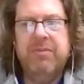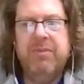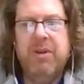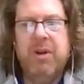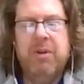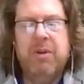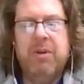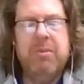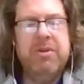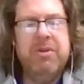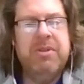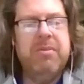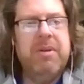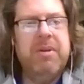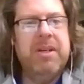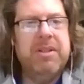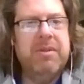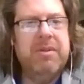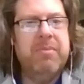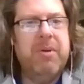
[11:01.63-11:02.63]
almost the
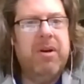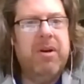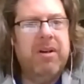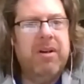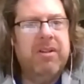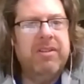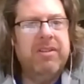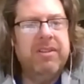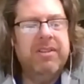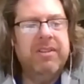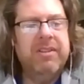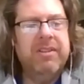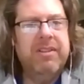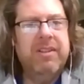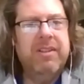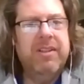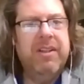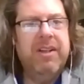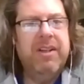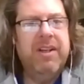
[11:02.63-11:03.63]
best part
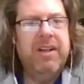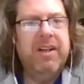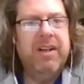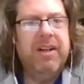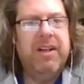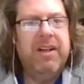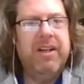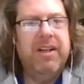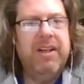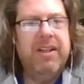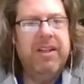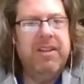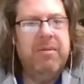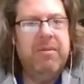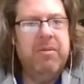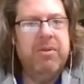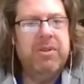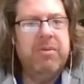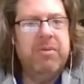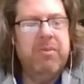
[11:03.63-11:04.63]
and
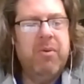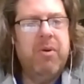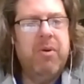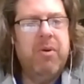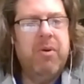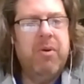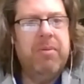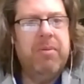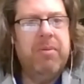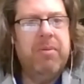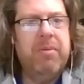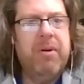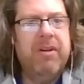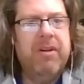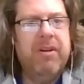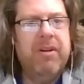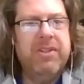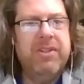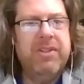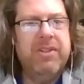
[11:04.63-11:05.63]
the most important
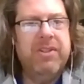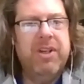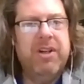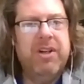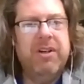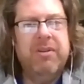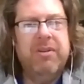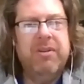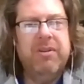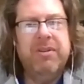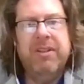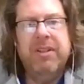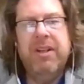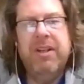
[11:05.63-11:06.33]
part of the show.